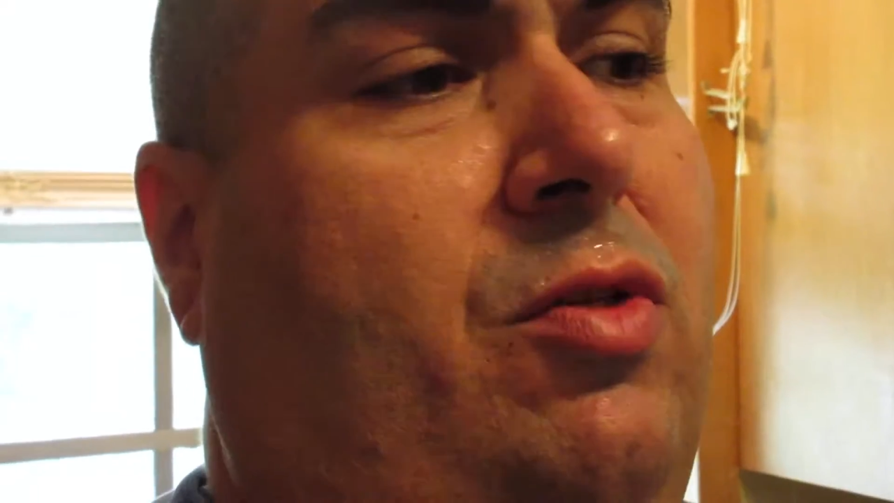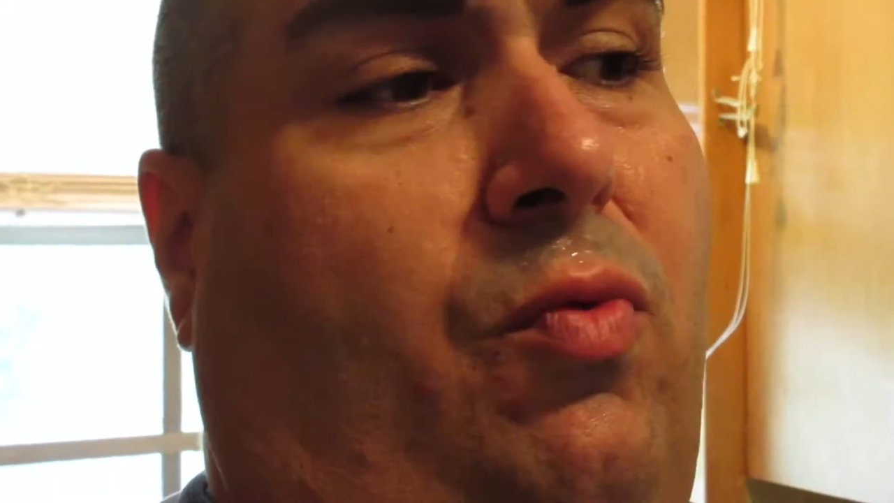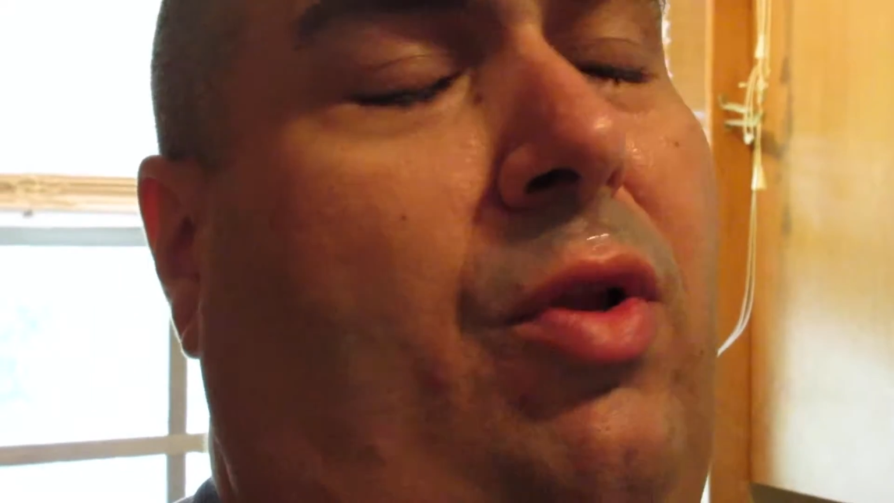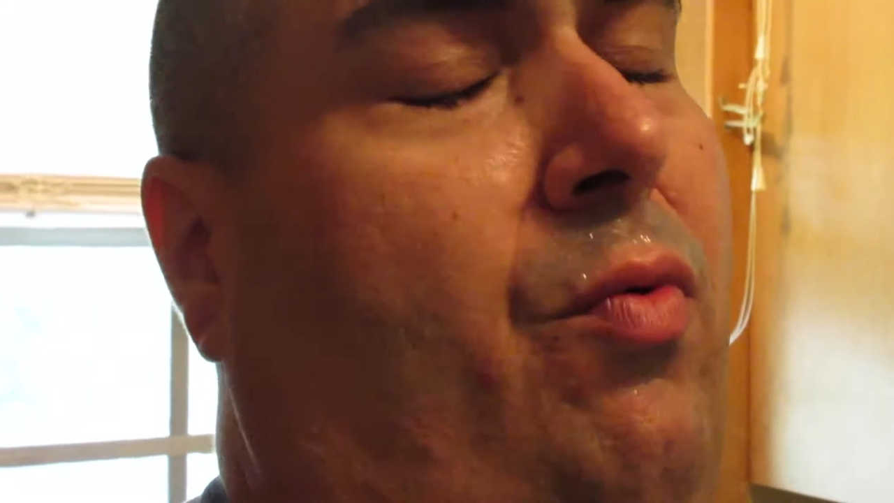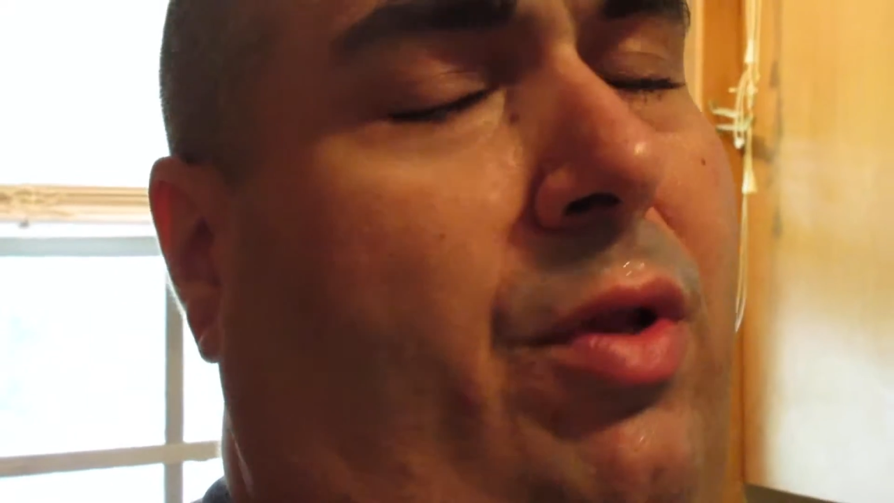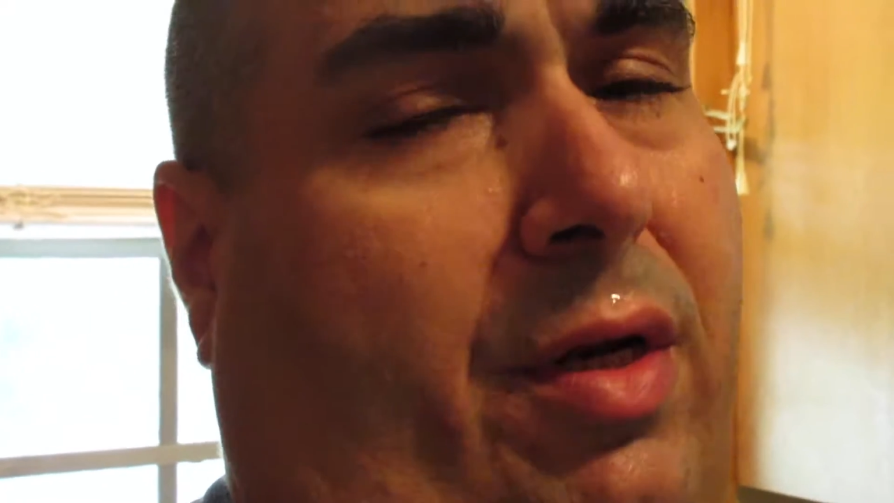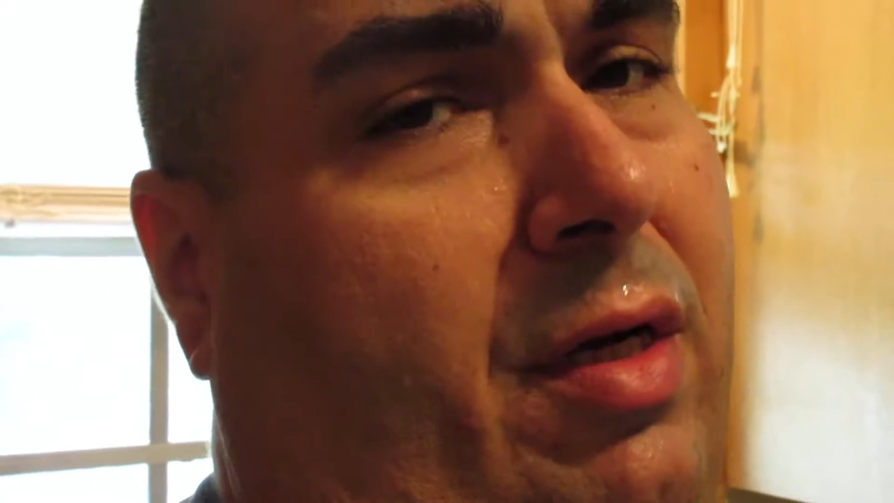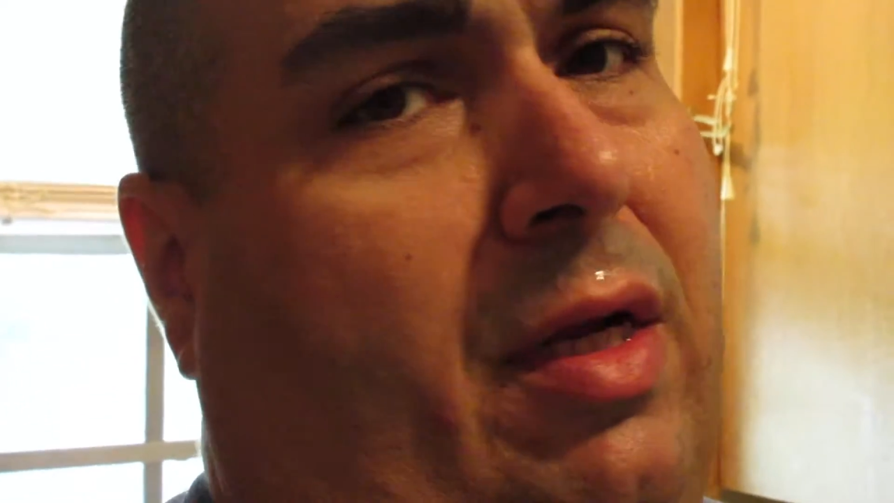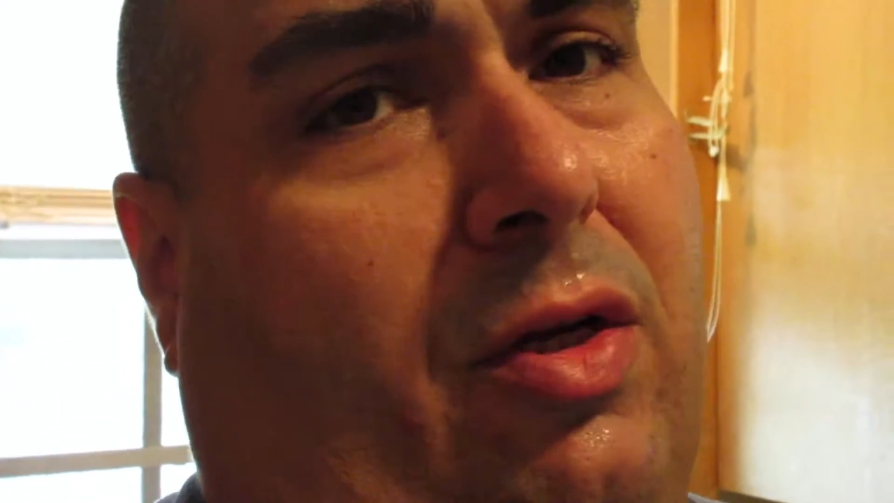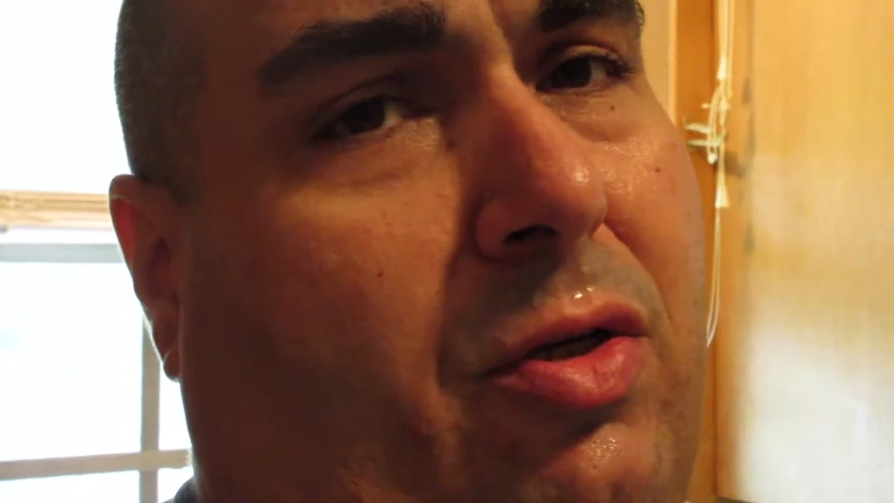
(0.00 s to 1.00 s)
It's really
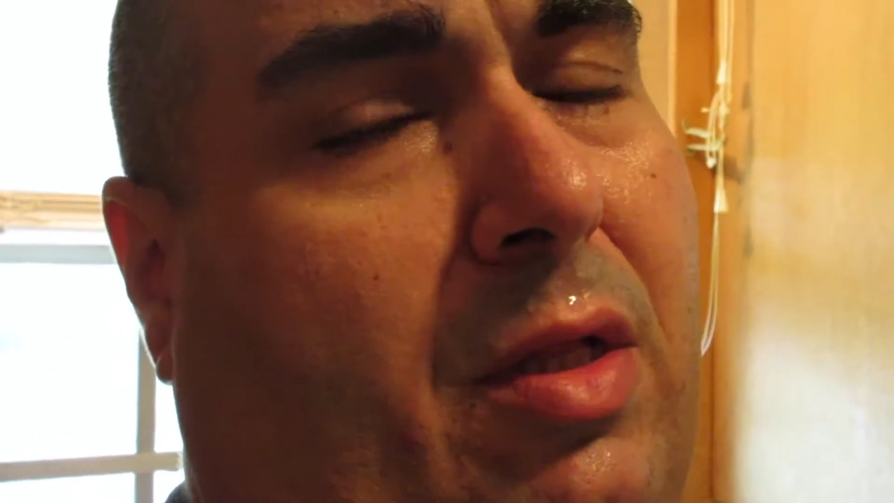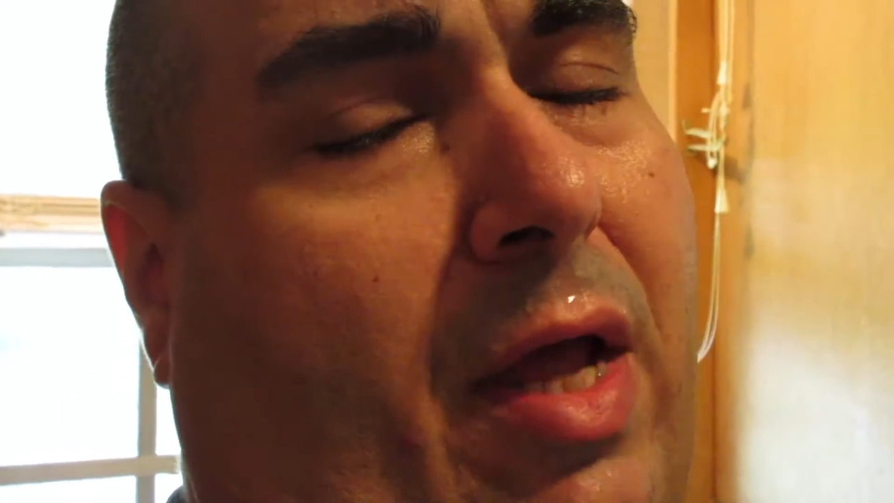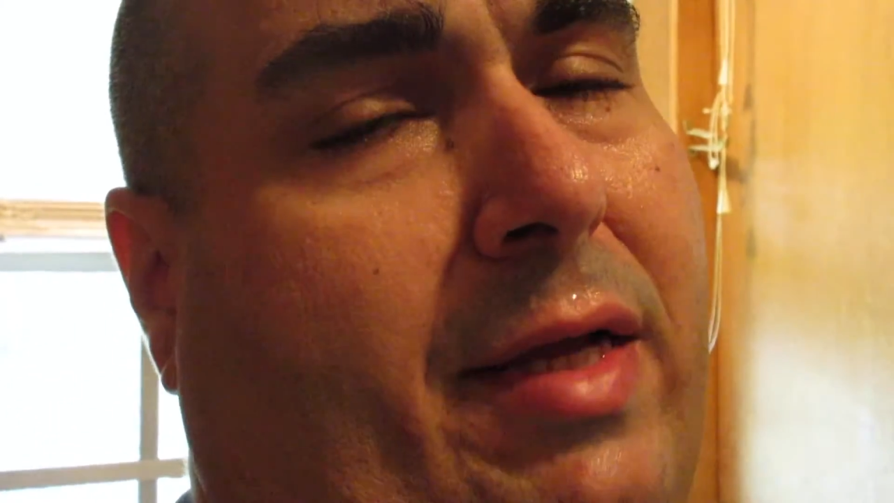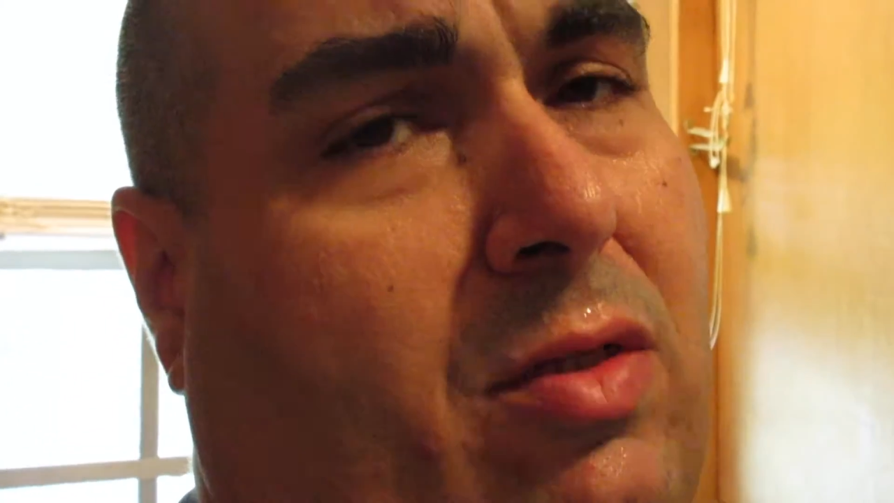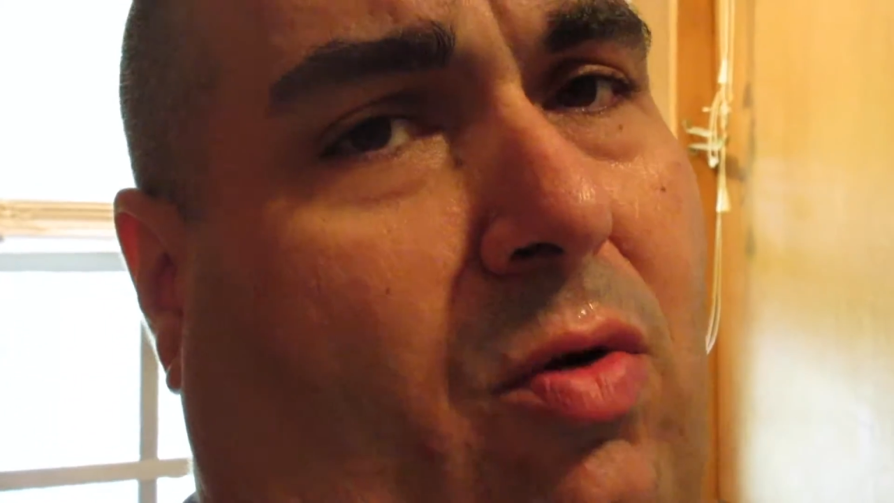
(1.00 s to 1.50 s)
nice